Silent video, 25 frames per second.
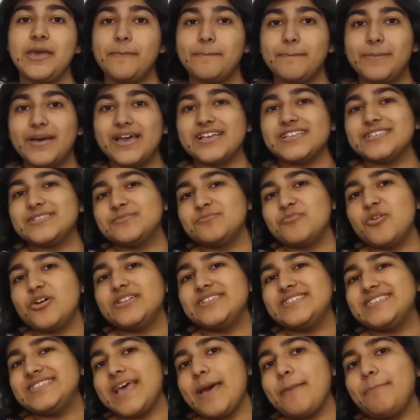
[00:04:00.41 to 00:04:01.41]
by a
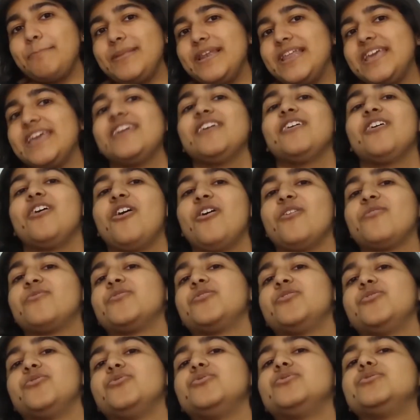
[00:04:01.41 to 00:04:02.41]
small sapling
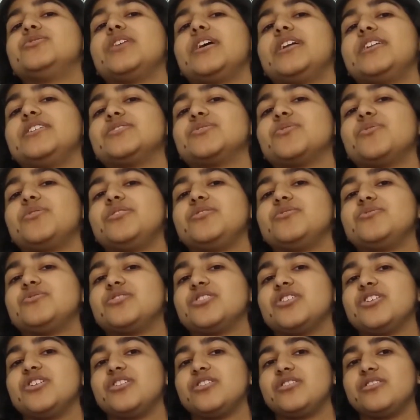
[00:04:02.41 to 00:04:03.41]
of Groot that is going to
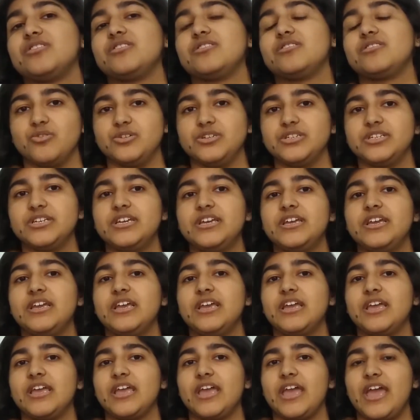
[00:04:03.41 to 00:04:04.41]
turn old
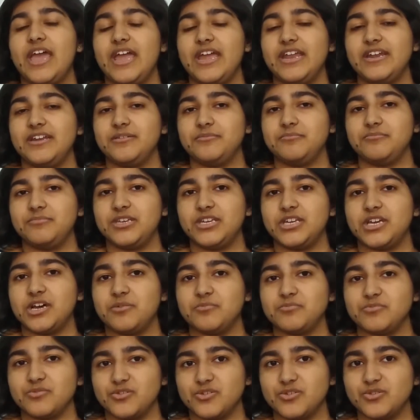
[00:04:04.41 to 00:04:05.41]
and
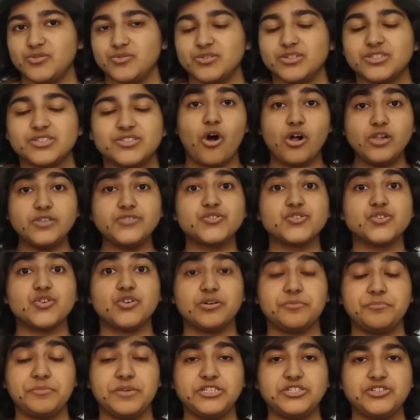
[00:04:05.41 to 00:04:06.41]
become Groot.
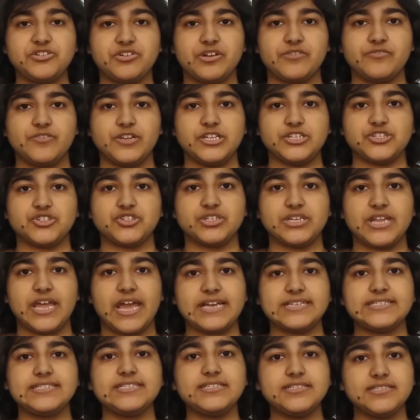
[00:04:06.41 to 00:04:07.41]
Also, a major revelation,
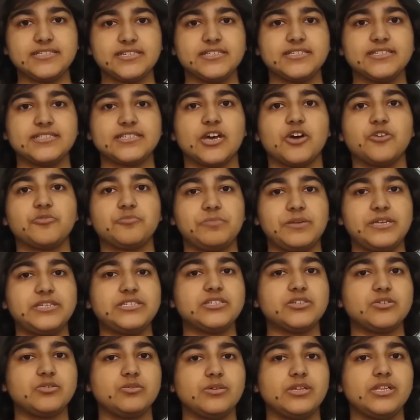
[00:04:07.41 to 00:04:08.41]
as it turns out,
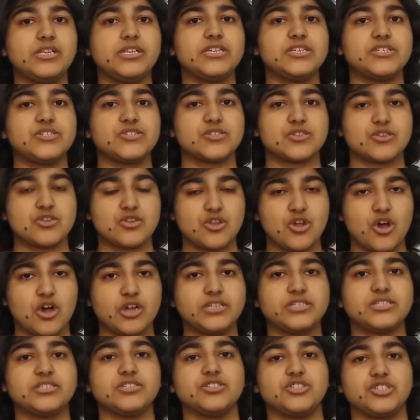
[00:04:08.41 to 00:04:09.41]
Peter Quill is
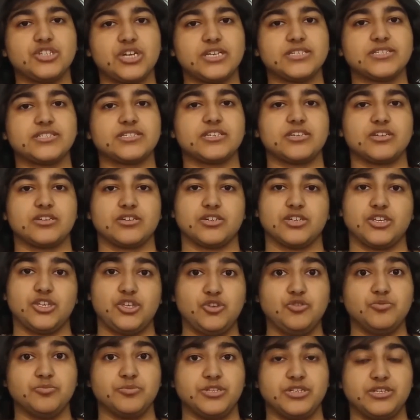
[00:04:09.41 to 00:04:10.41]
not just a
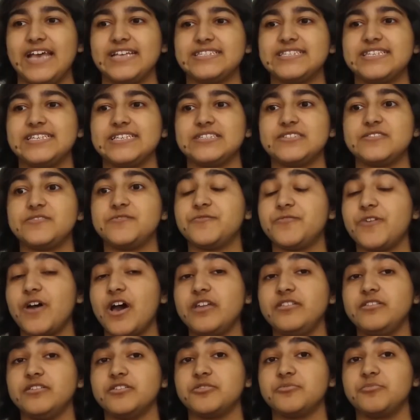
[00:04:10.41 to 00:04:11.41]
human, as his
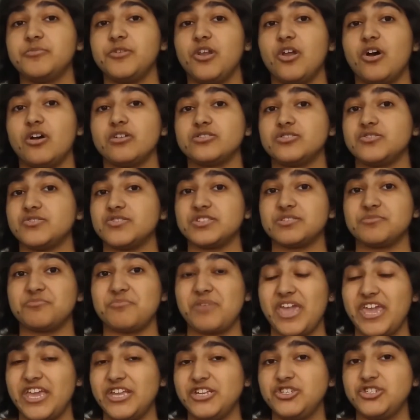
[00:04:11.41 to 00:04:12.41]
father belonged to some
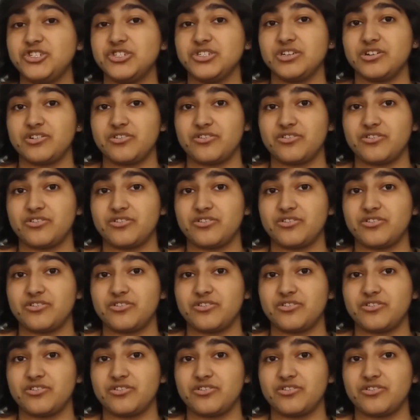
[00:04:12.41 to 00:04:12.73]
ancient